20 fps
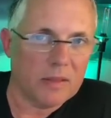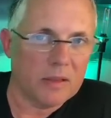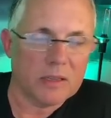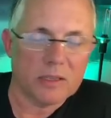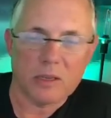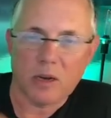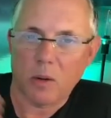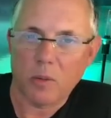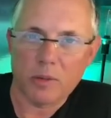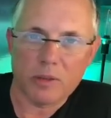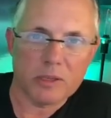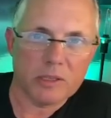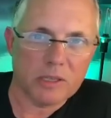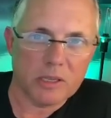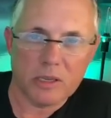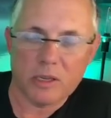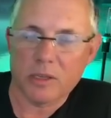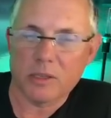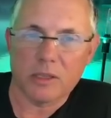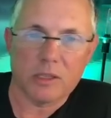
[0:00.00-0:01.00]
This is not what this
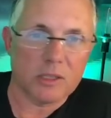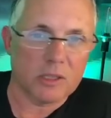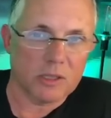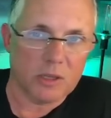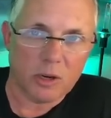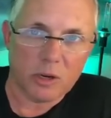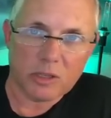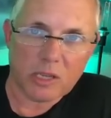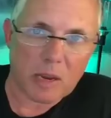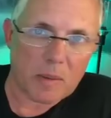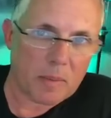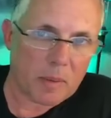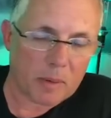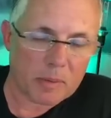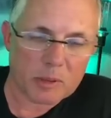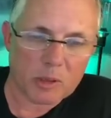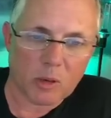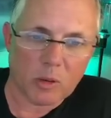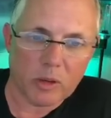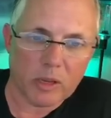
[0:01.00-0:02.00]
is. This is entertainment
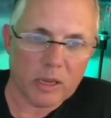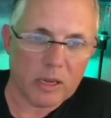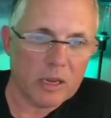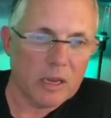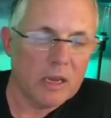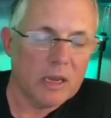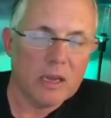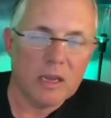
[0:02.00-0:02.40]
purpose only.